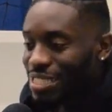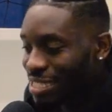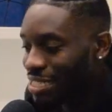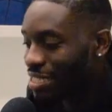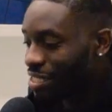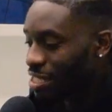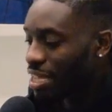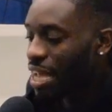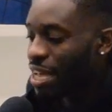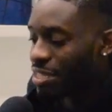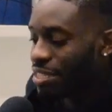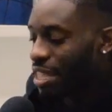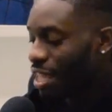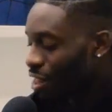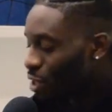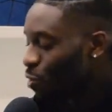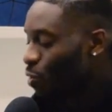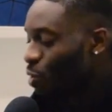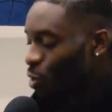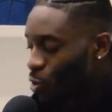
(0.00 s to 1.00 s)
He has that
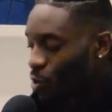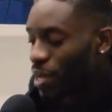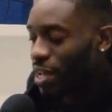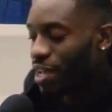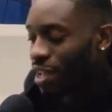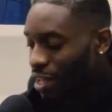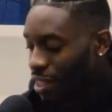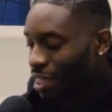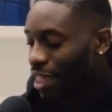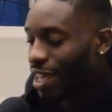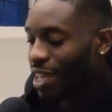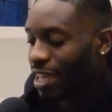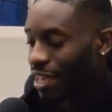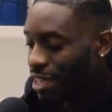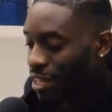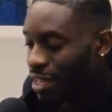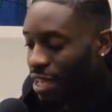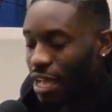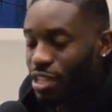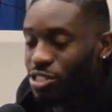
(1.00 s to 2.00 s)
little quick,
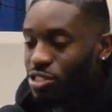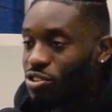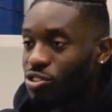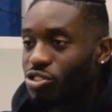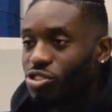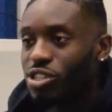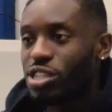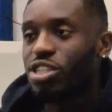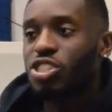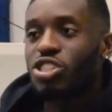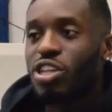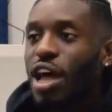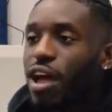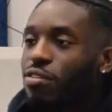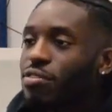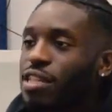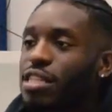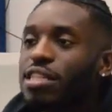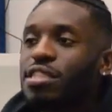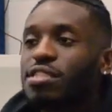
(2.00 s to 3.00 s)
like I told you, his shot
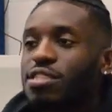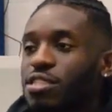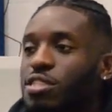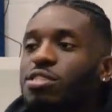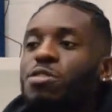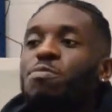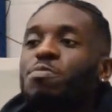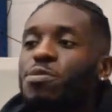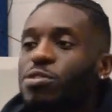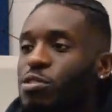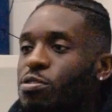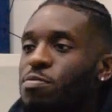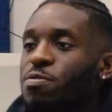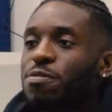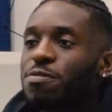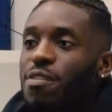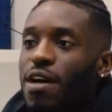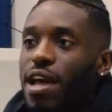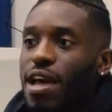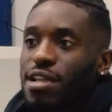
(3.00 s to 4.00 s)
release is super
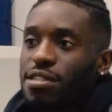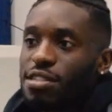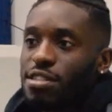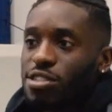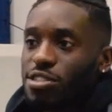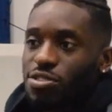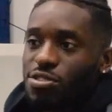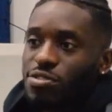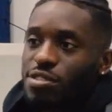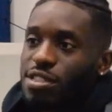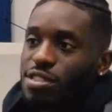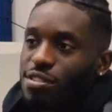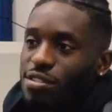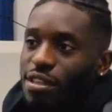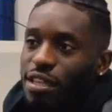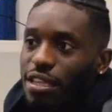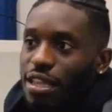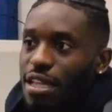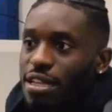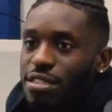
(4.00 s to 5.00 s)
fast, and he's only
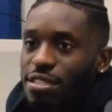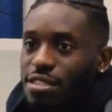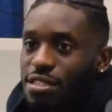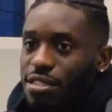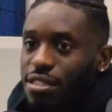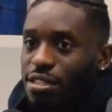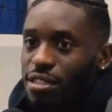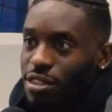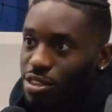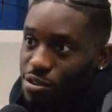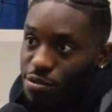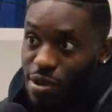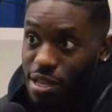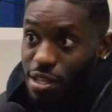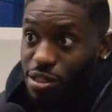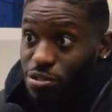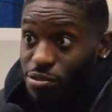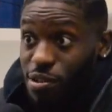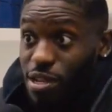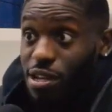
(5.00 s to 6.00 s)
less
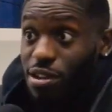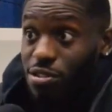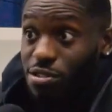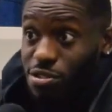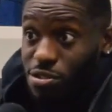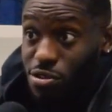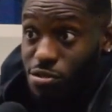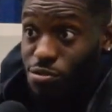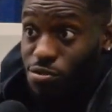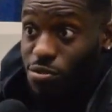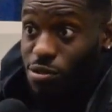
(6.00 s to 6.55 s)
3 years old.